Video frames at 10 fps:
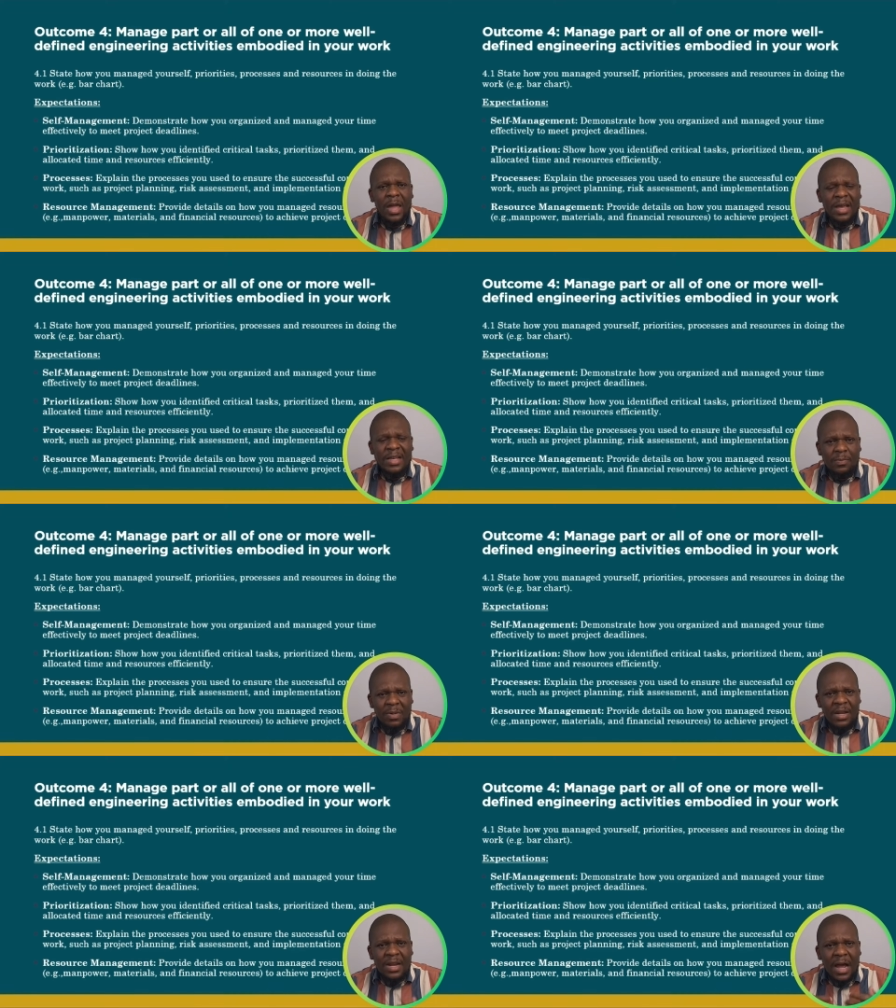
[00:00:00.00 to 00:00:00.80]

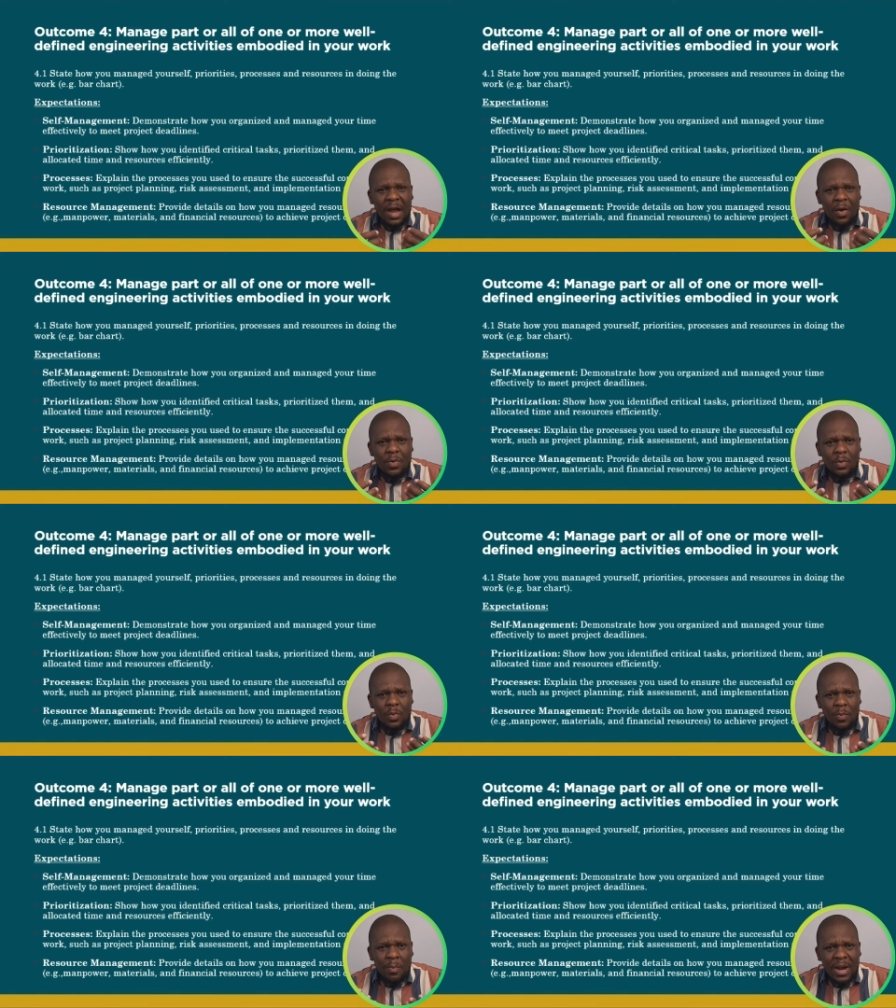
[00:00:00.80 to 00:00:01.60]
explain how you
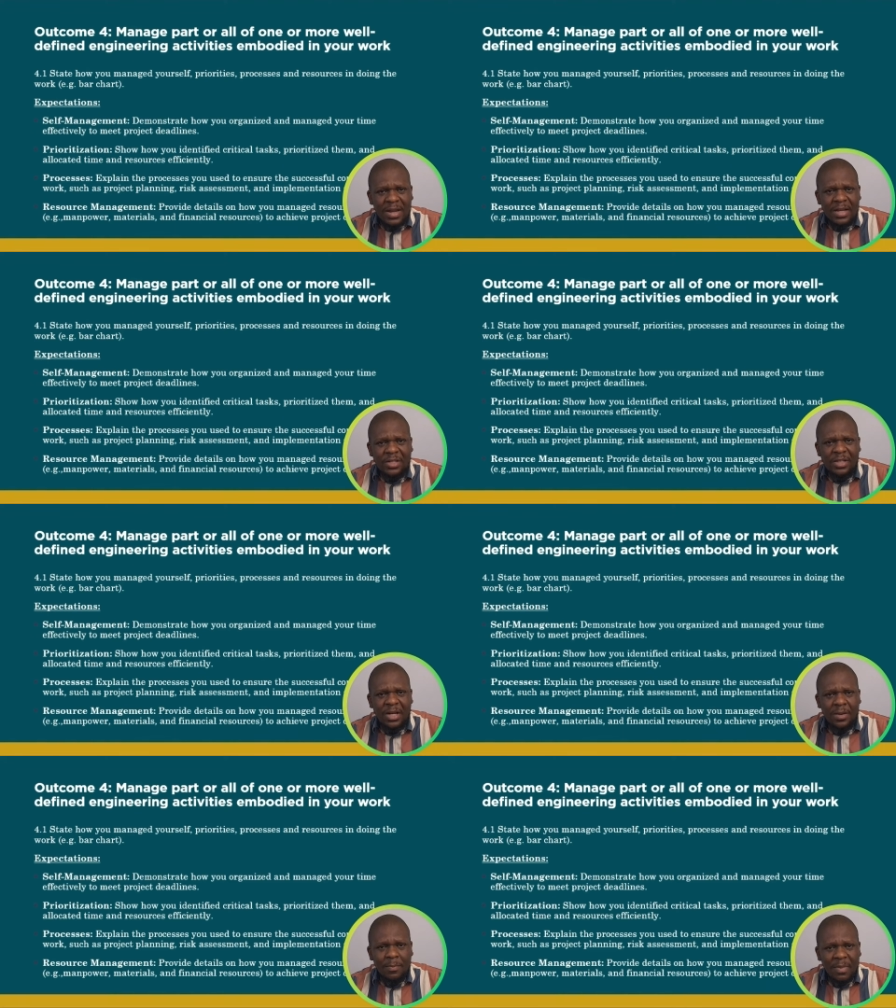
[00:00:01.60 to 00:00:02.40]
manage
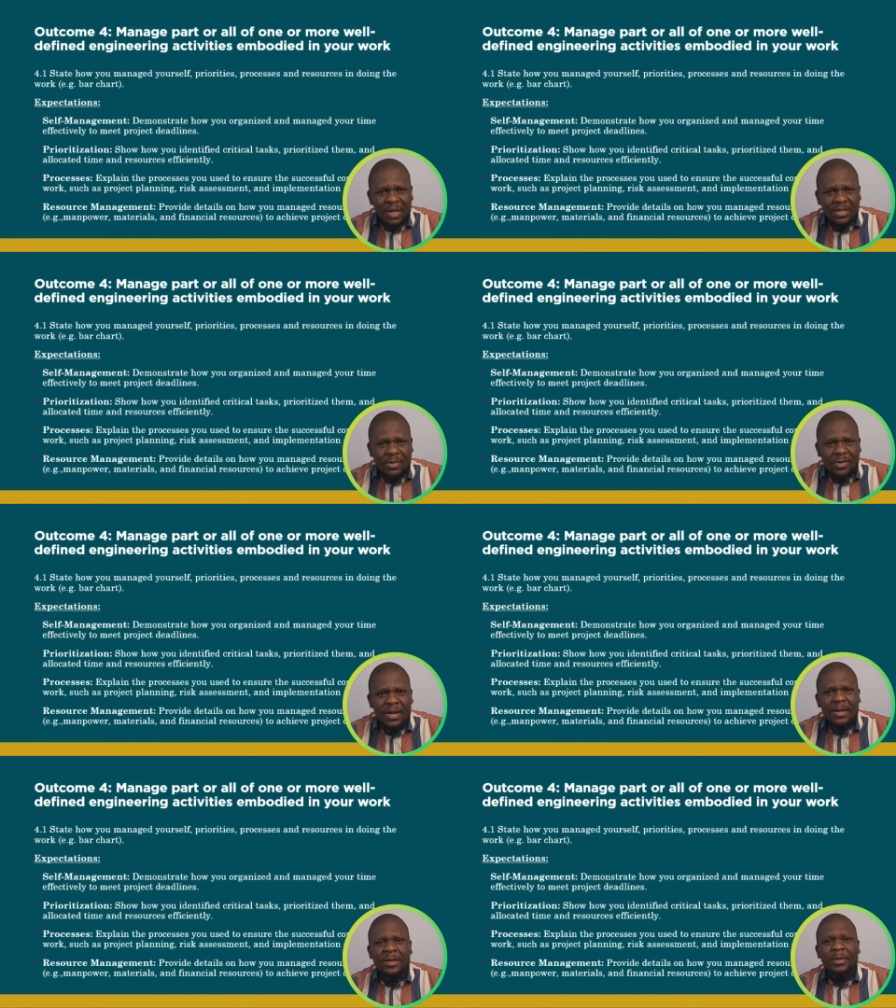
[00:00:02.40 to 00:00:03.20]

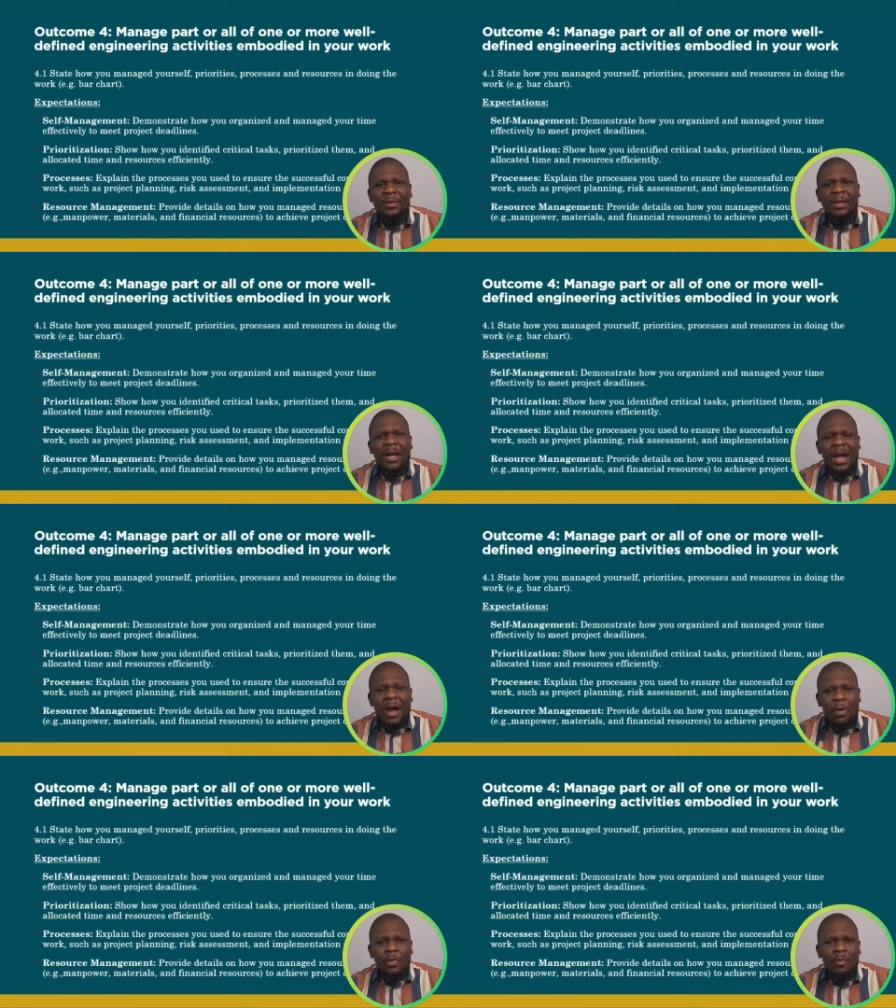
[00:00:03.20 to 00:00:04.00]
material,
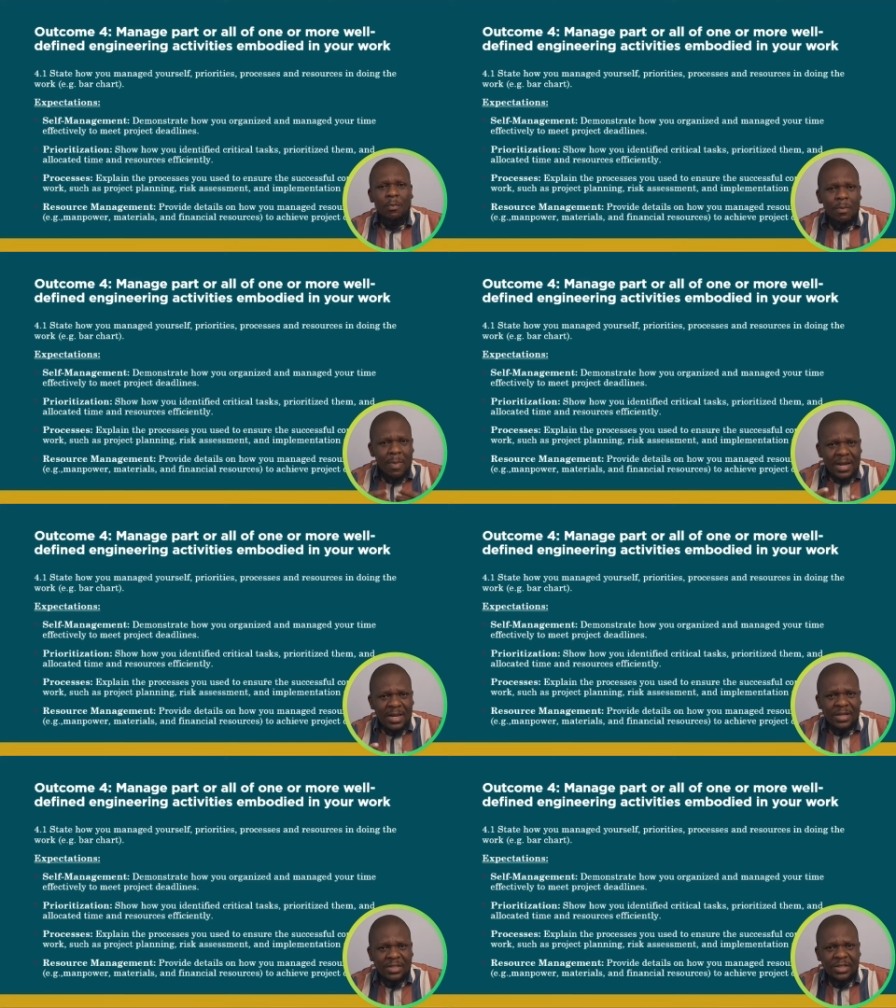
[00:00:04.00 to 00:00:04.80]
how you
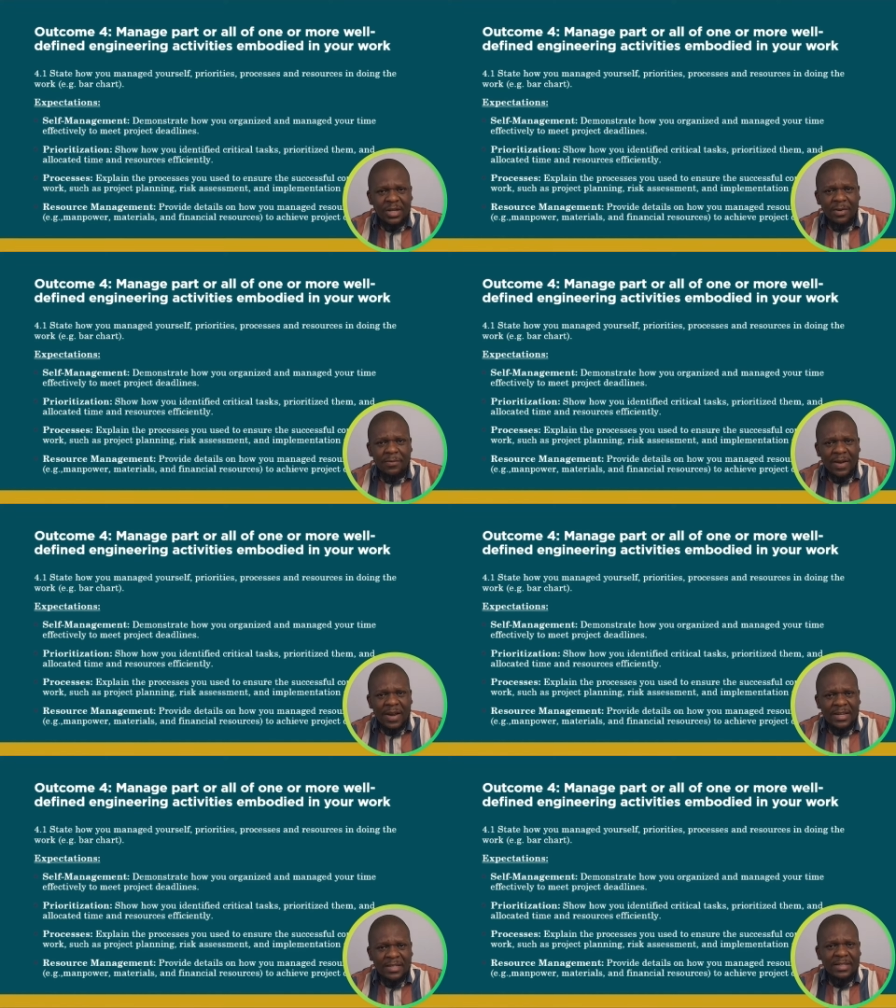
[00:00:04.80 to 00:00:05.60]
manage
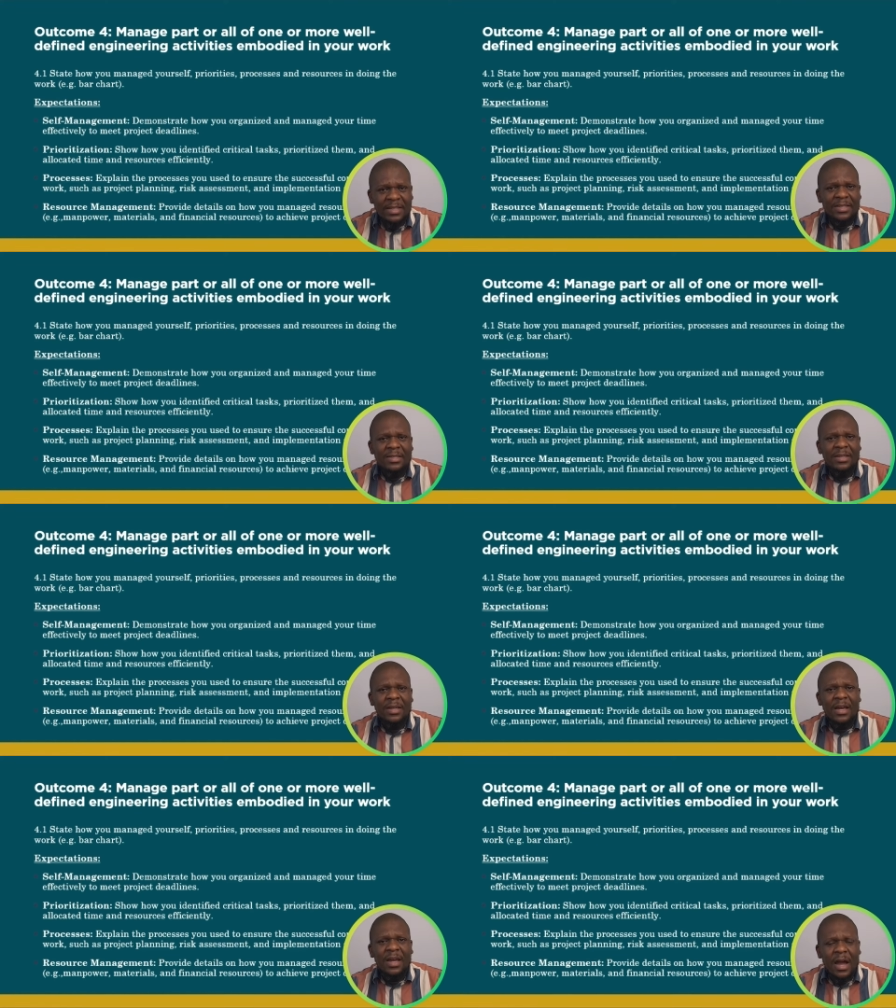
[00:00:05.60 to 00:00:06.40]
finances,
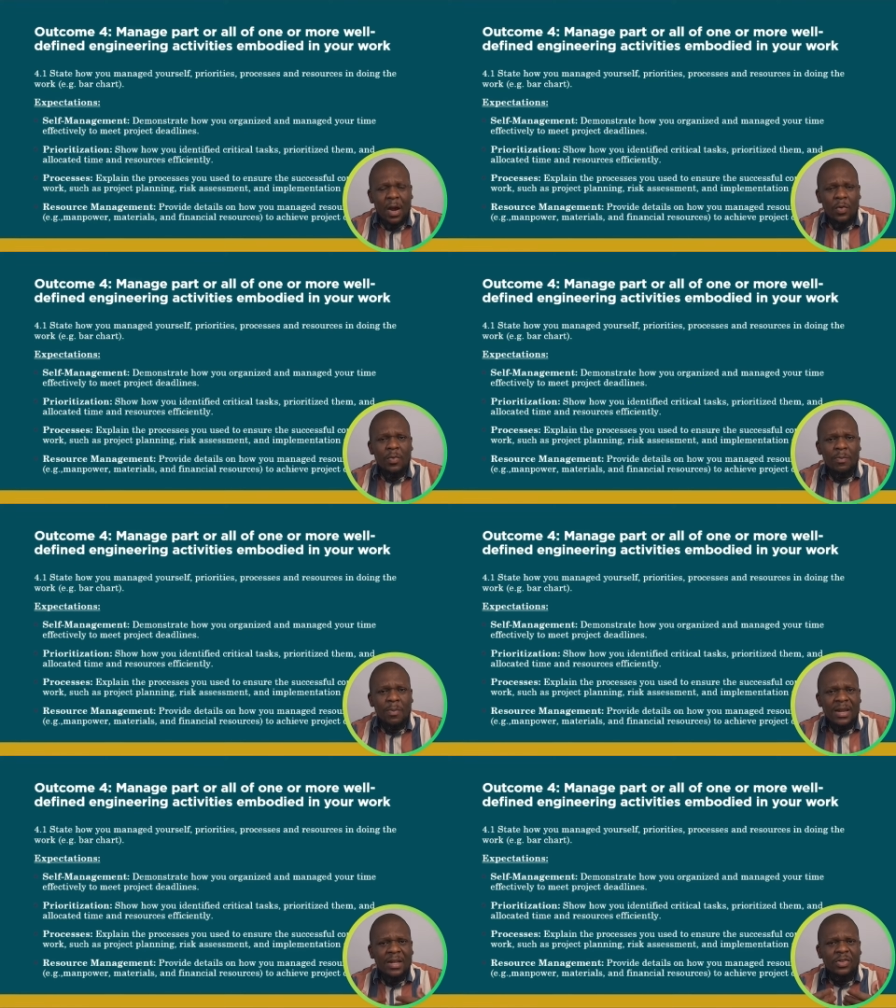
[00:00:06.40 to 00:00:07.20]
how you
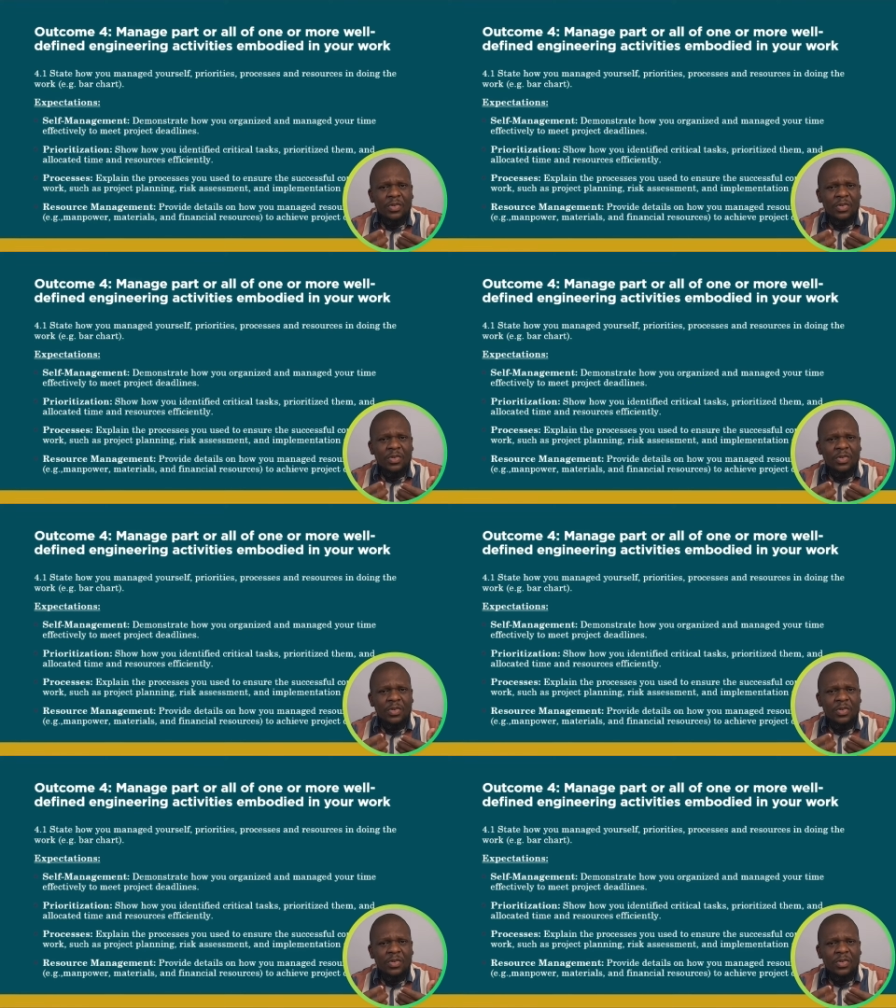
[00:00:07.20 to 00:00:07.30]
manage